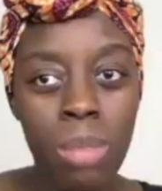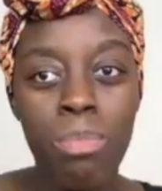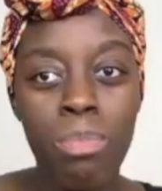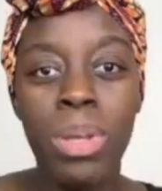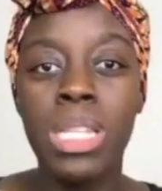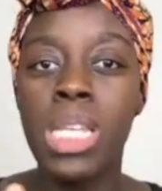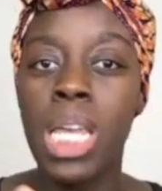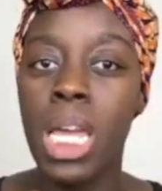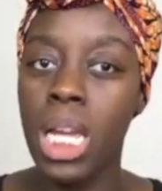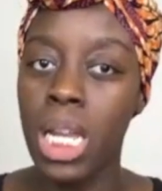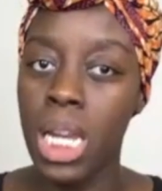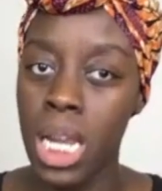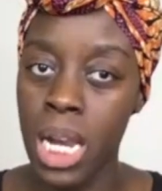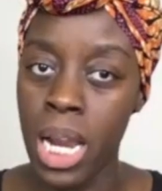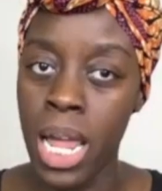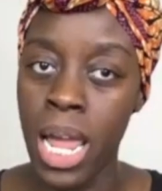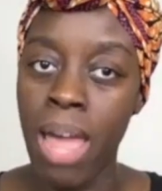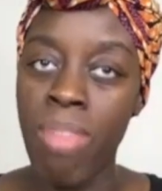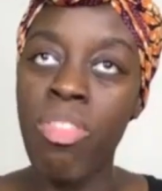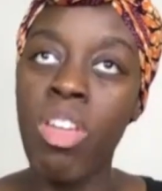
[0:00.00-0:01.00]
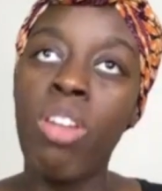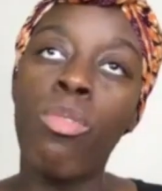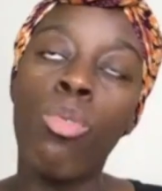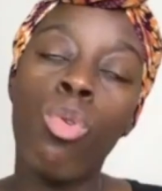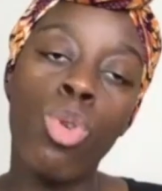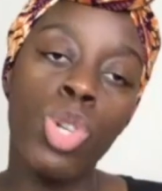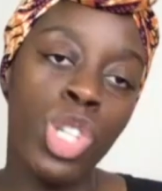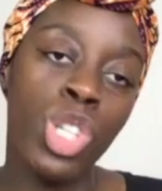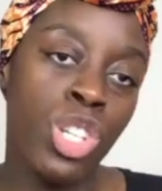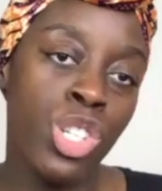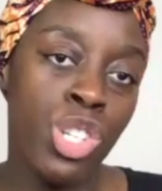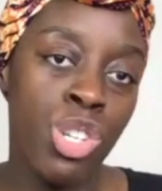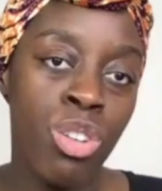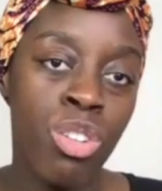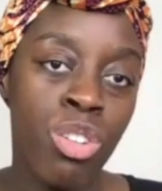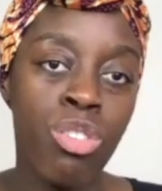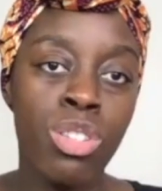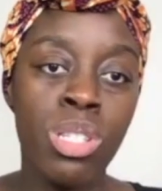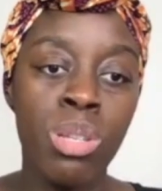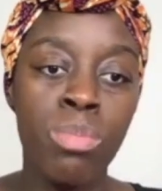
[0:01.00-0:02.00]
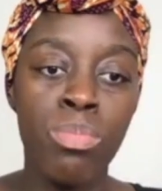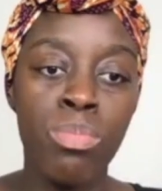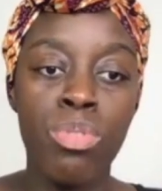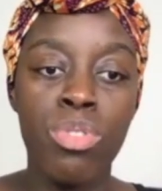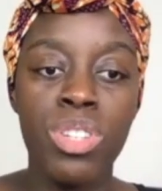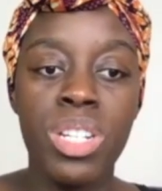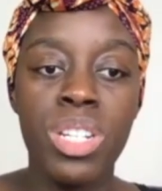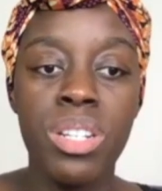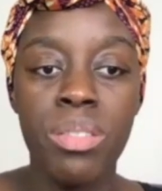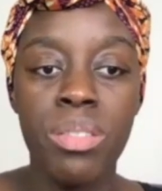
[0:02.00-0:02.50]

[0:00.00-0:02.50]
particularly, and then of course you can do across the board.